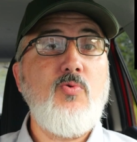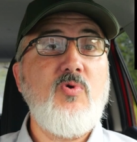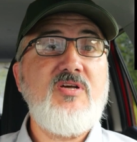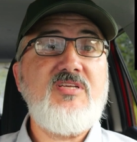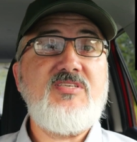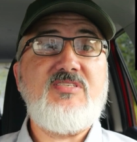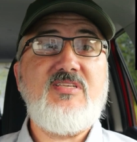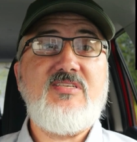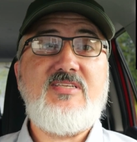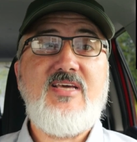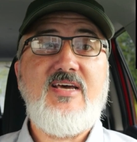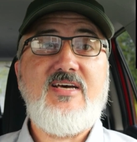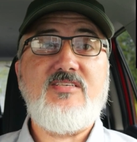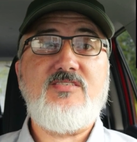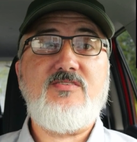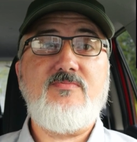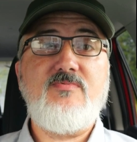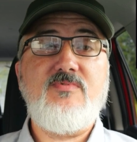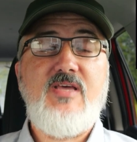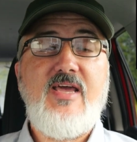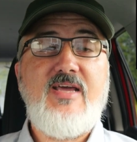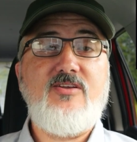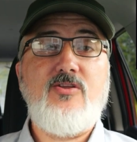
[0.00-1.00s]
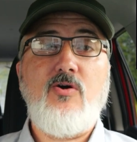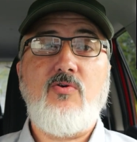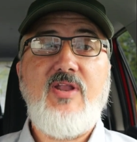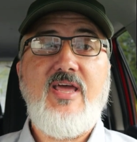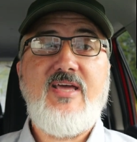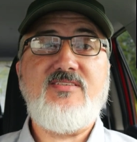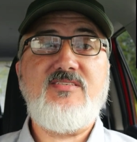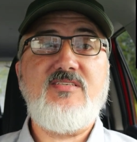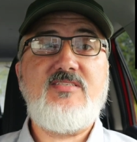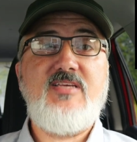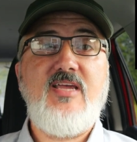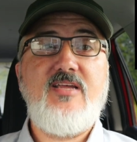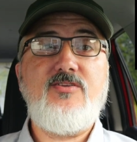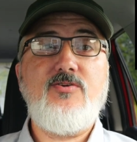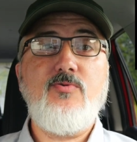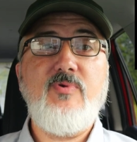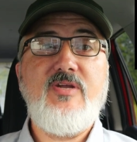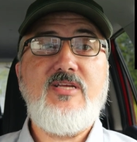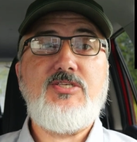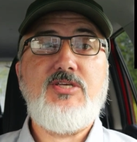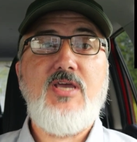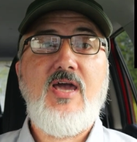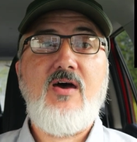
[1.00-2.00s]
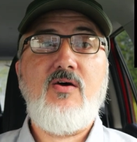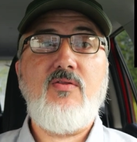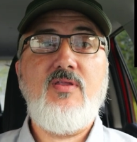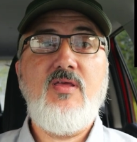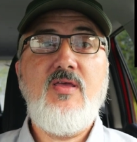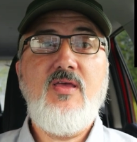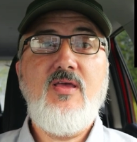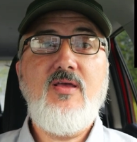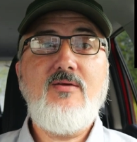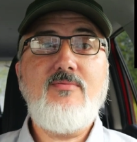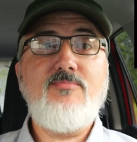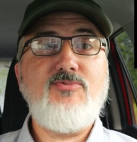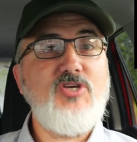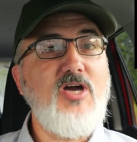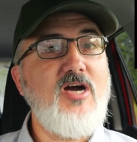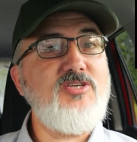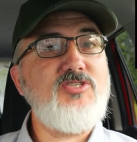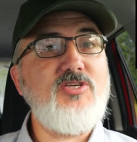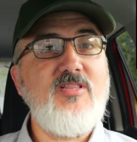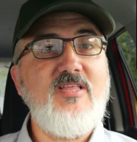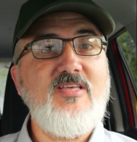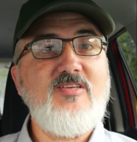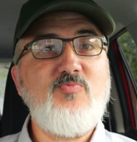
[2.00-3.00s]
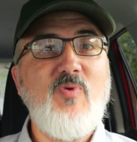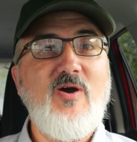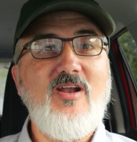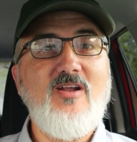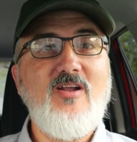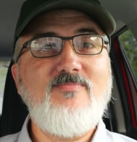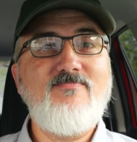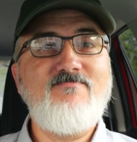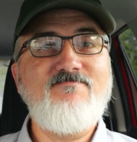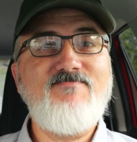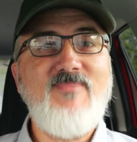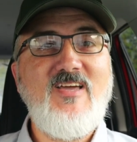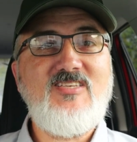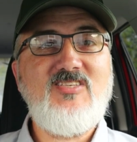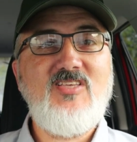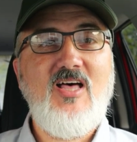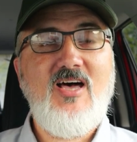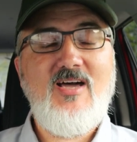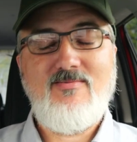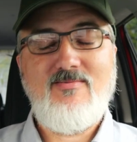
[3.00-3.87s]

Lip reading: to test, don't hesitate to reach out. Josh at LynkSpyder. Thanks a lot.